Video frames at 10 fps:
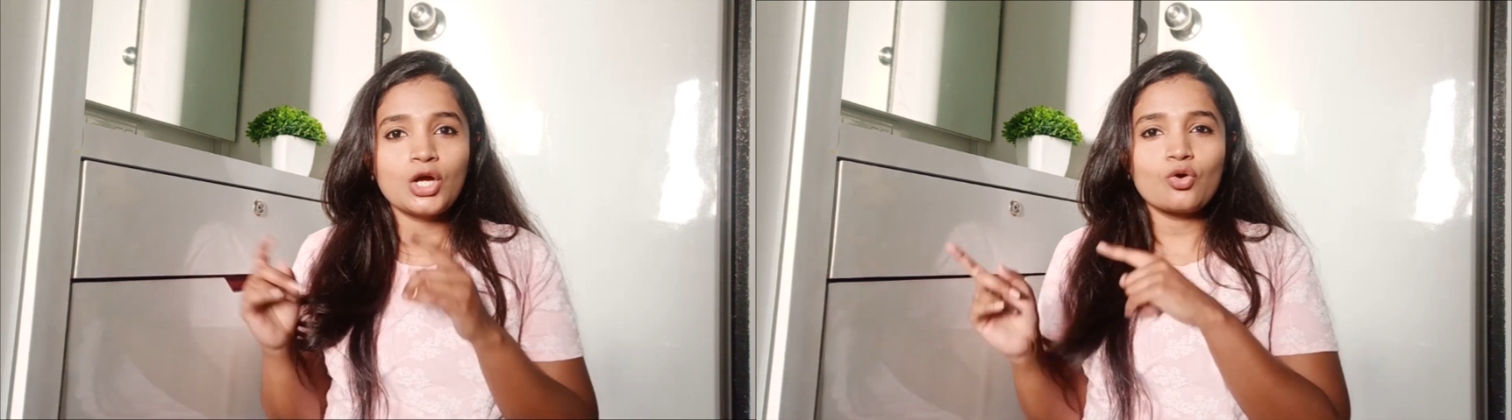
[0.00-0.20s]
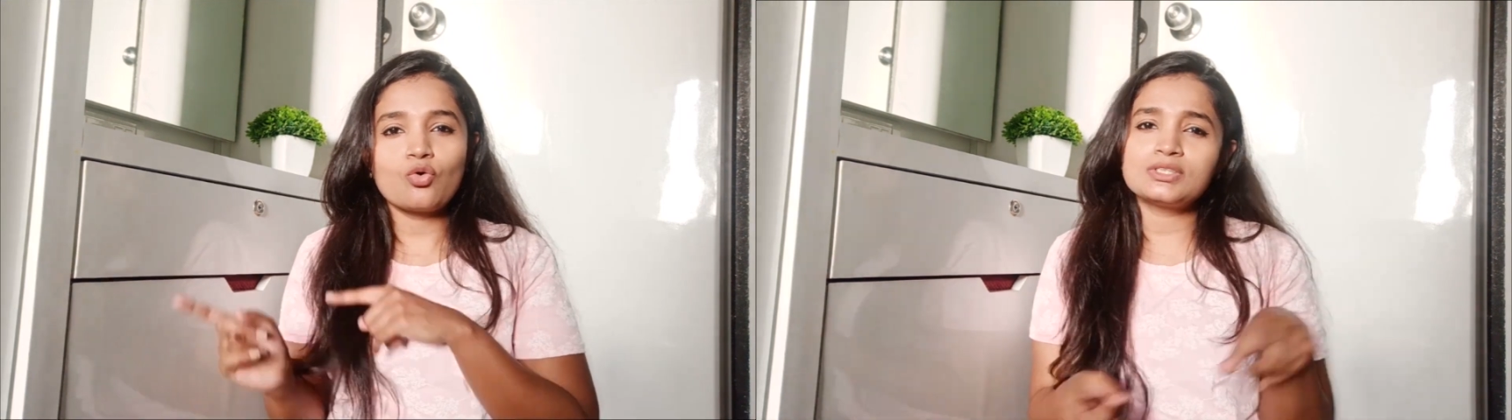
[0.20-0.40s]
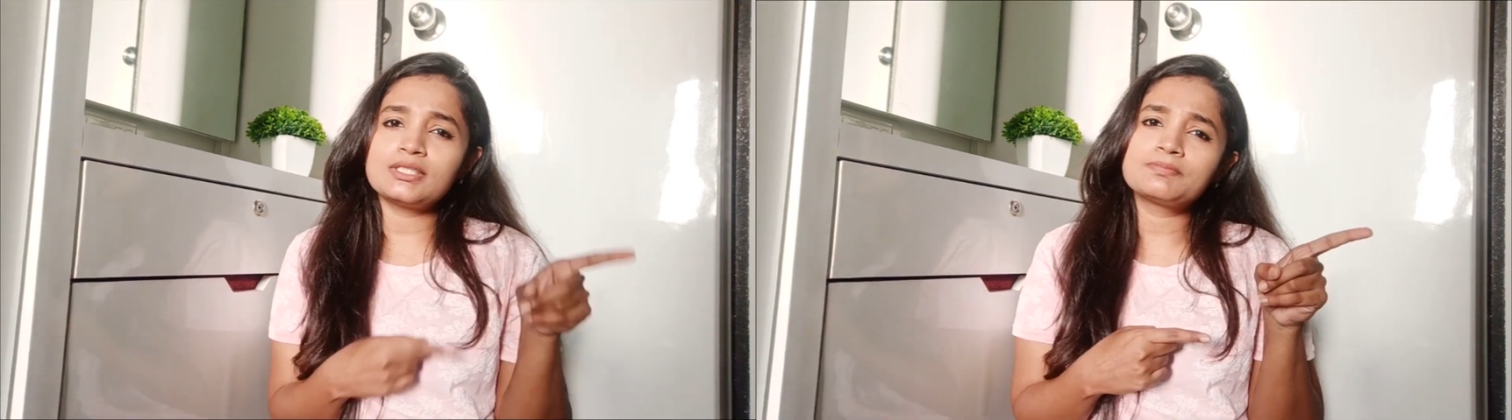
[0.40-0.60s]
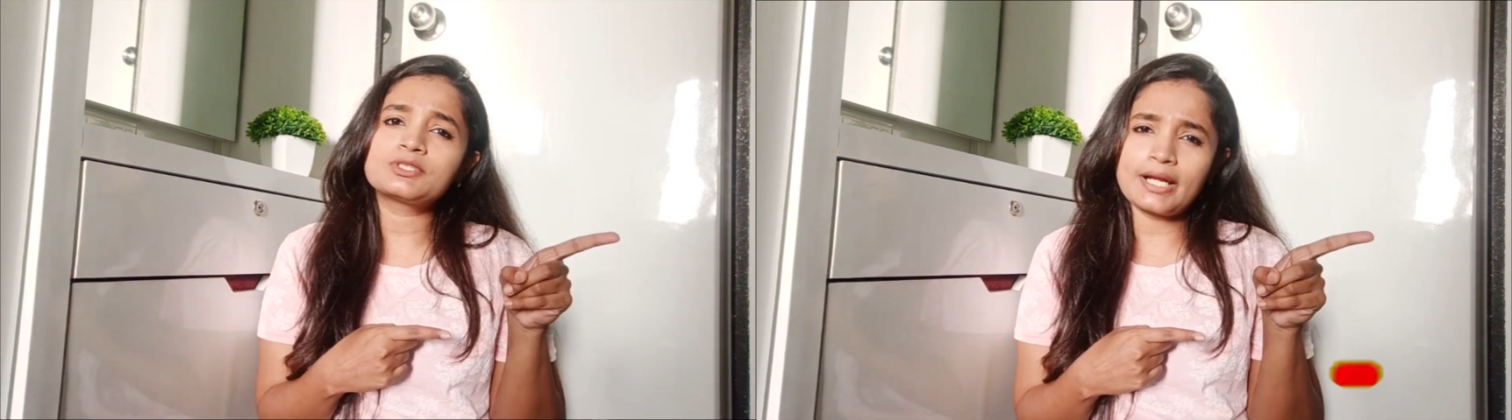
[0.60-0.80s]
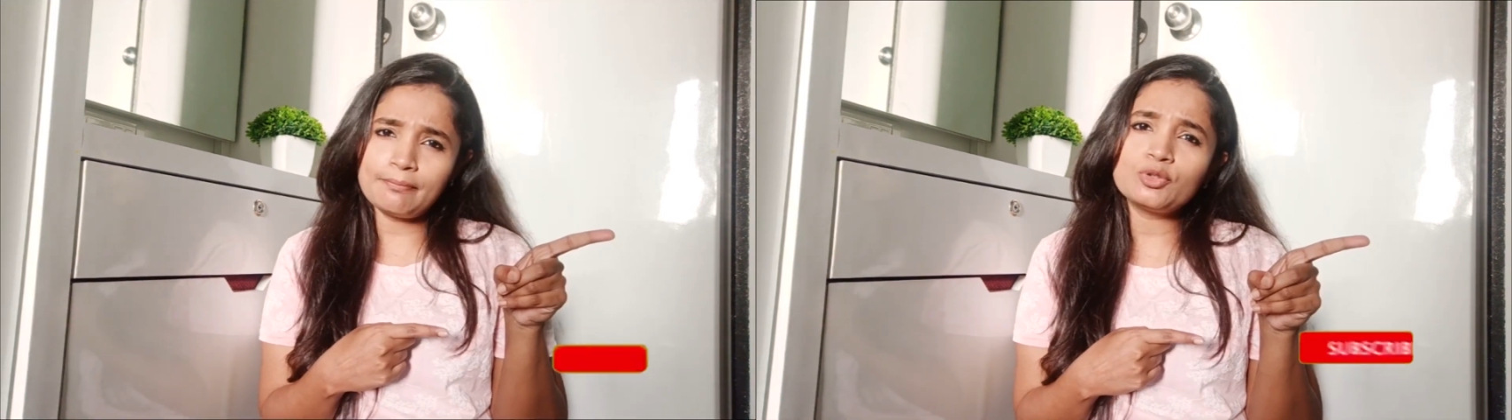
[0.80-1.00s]
go
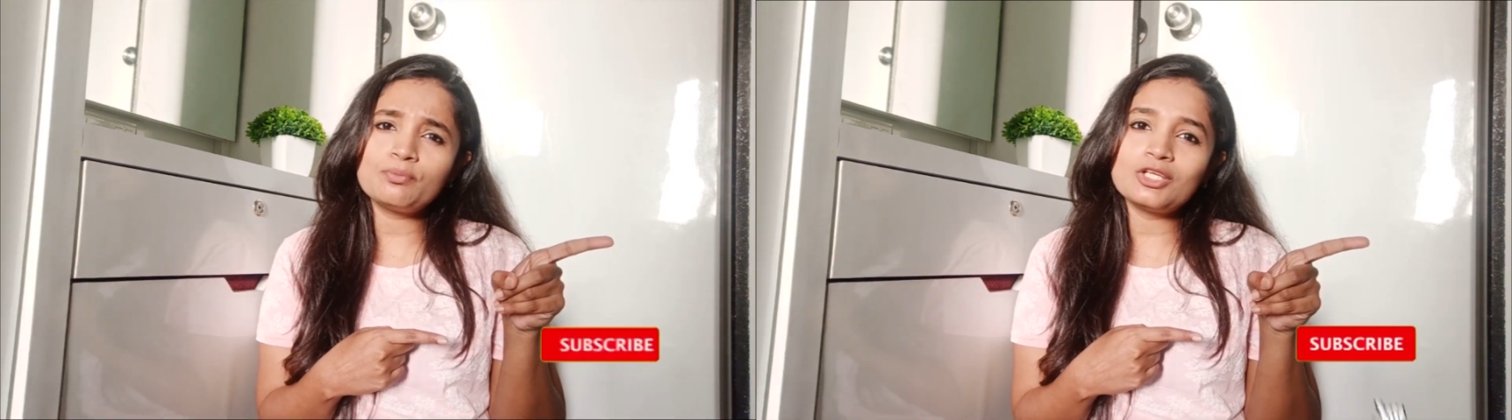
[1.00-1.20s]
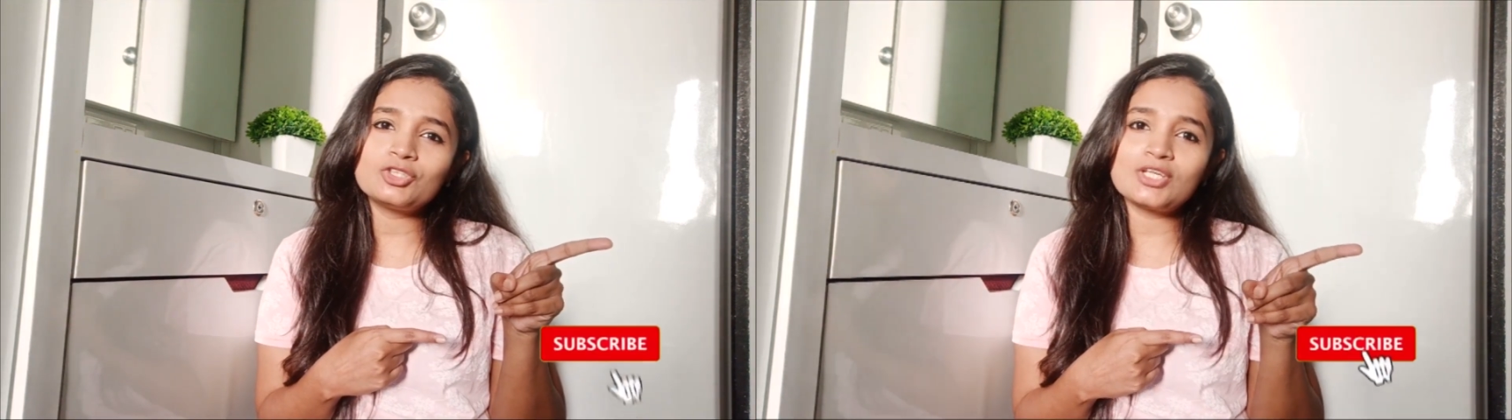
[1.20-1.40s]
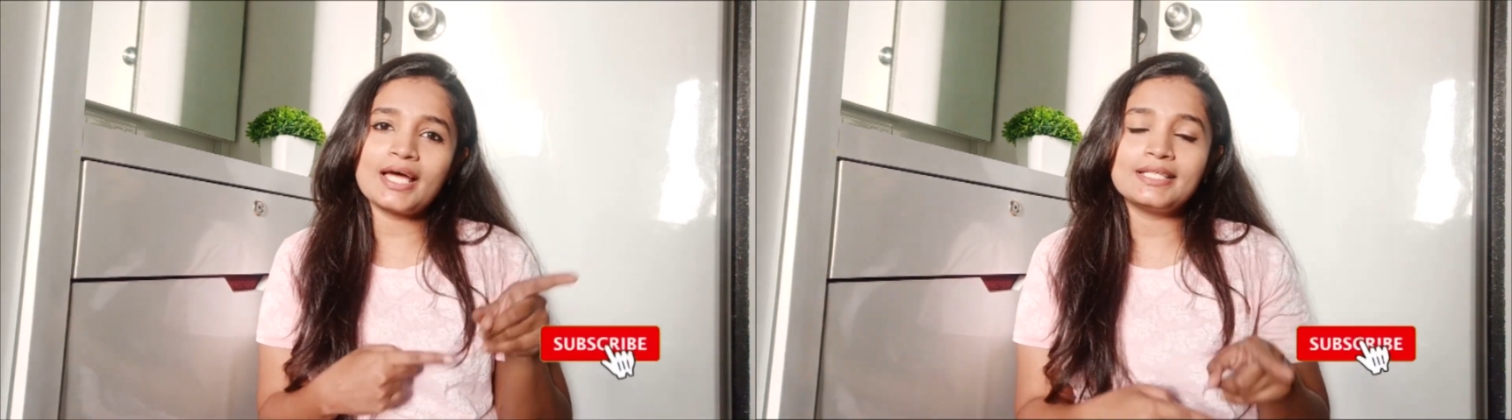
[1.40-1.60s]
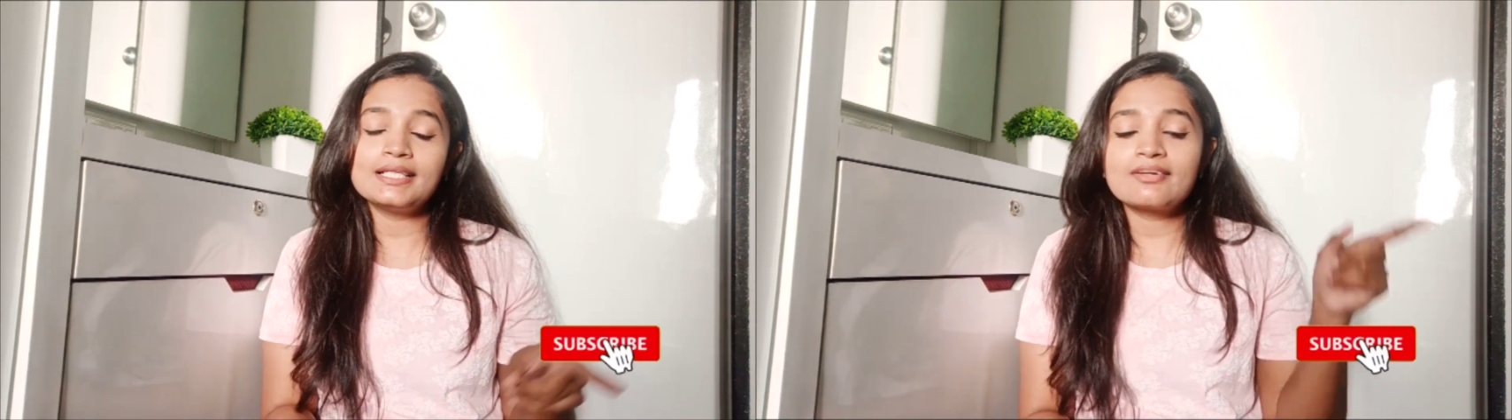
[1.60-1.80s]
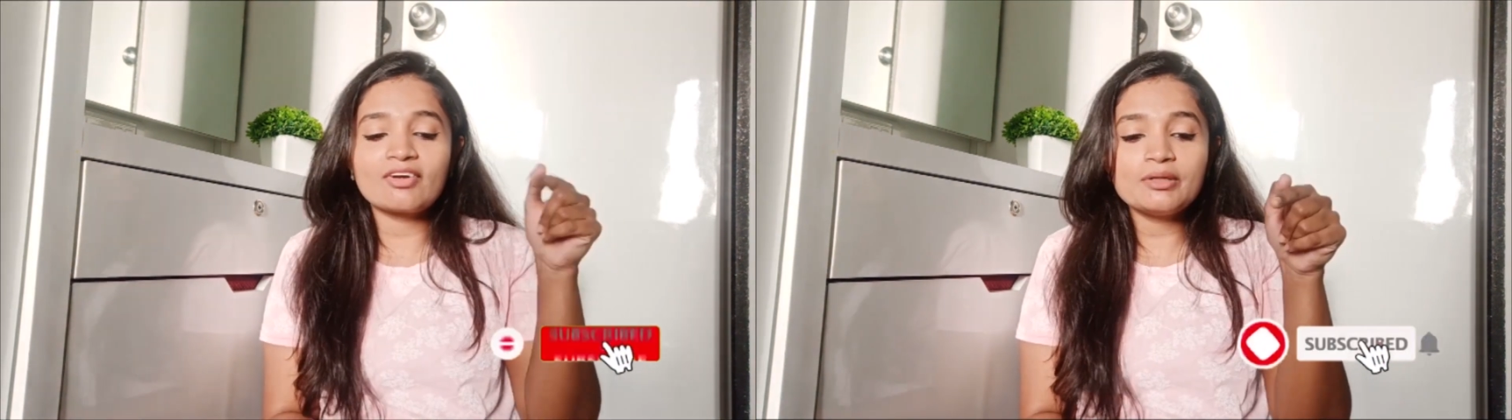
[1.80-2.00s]
subscribe to my channel
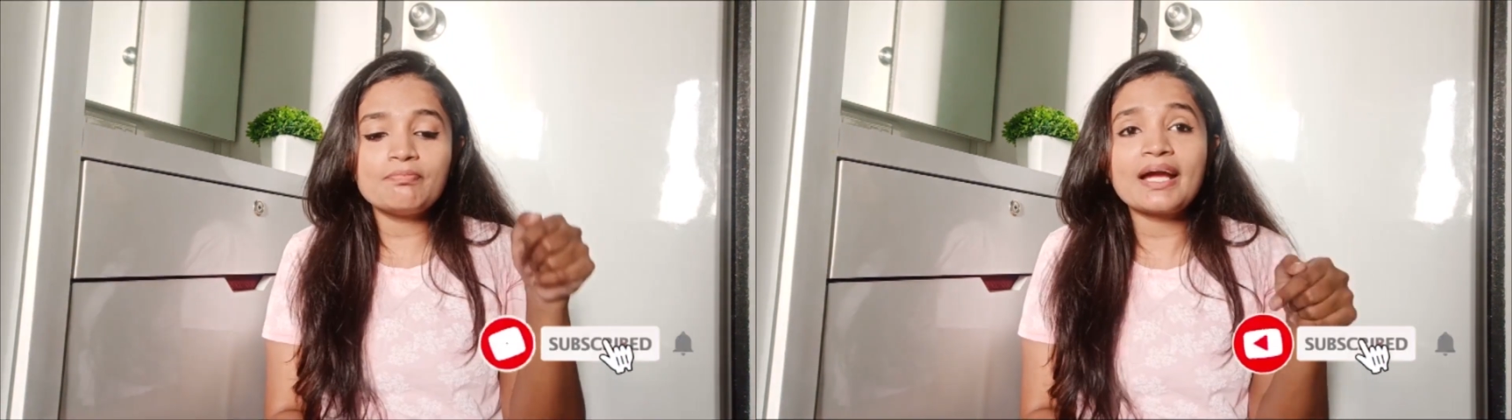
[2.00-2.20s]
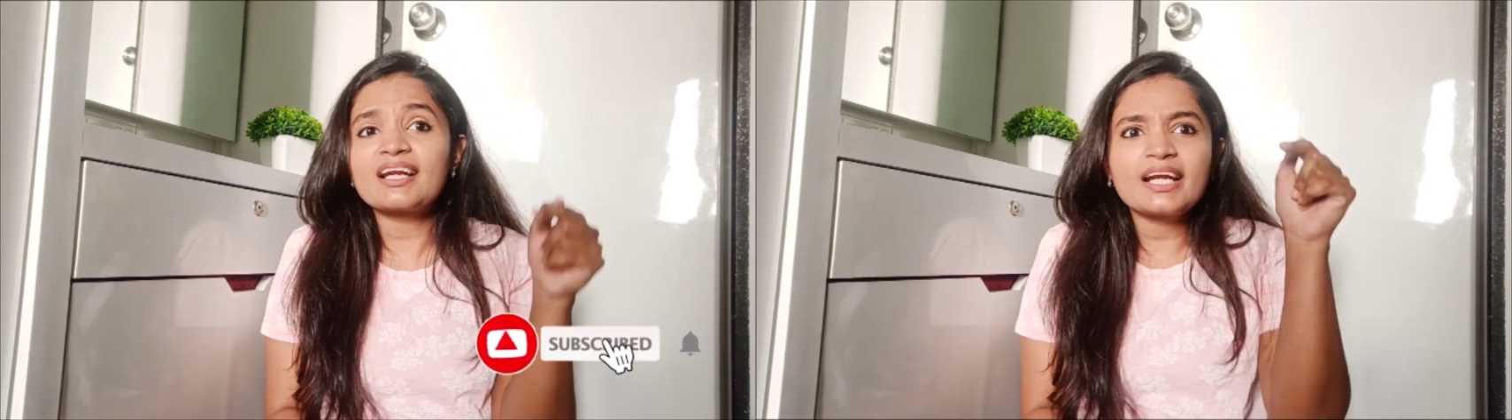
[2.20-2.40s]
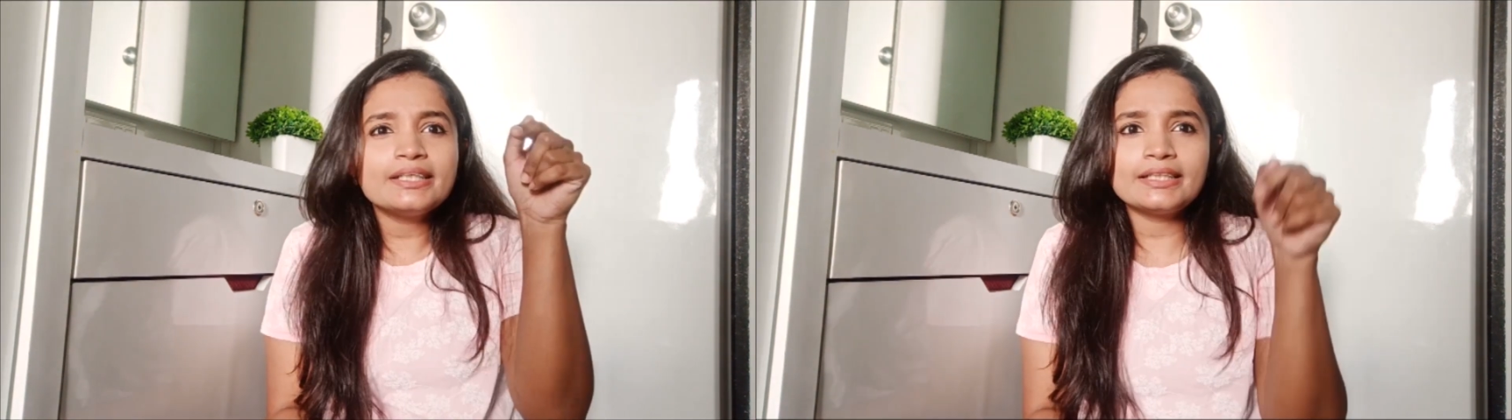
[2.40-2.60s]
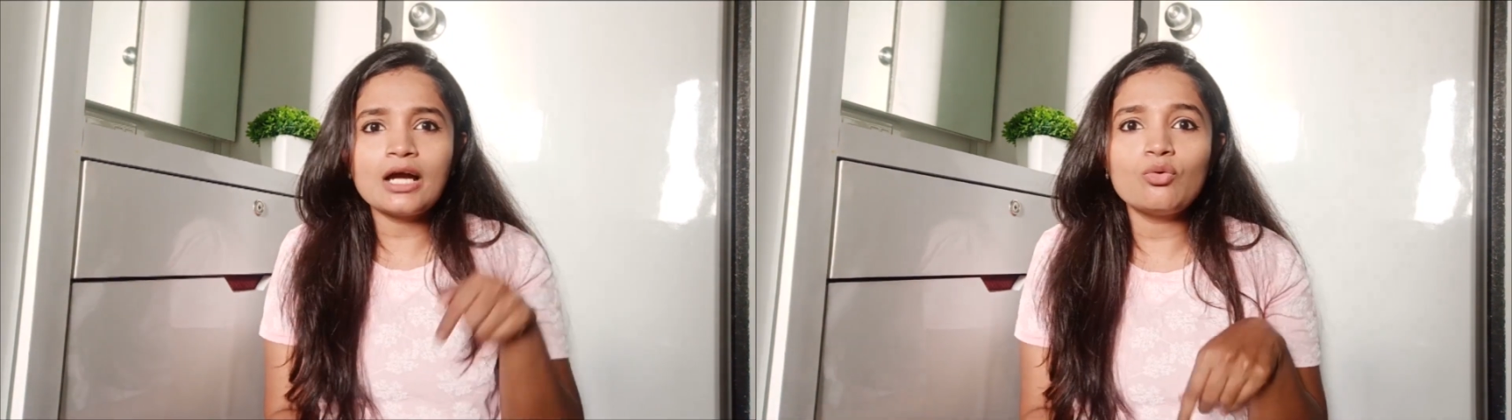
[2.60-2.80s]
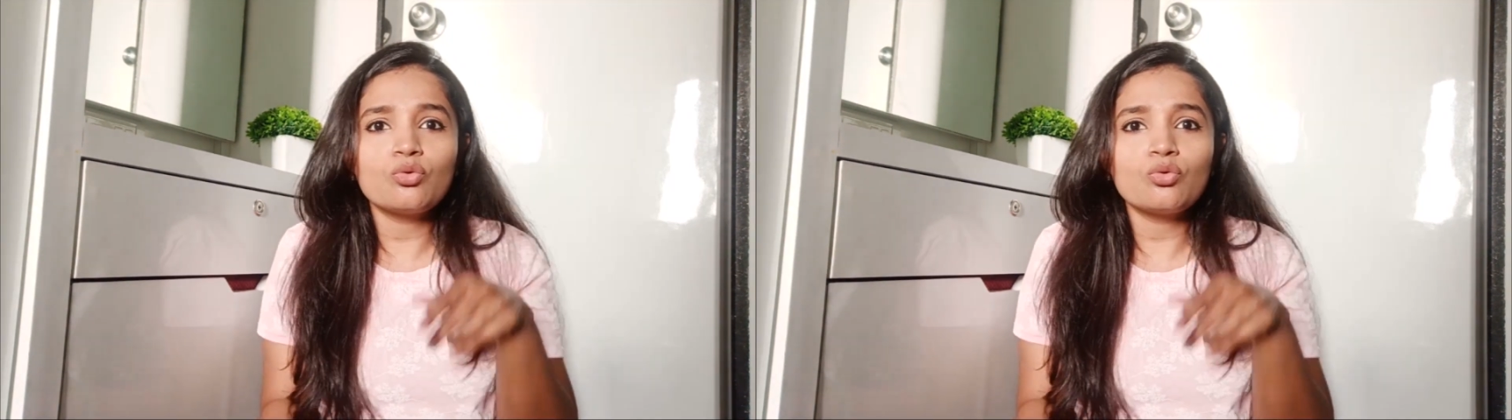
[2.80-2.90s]
right back right now.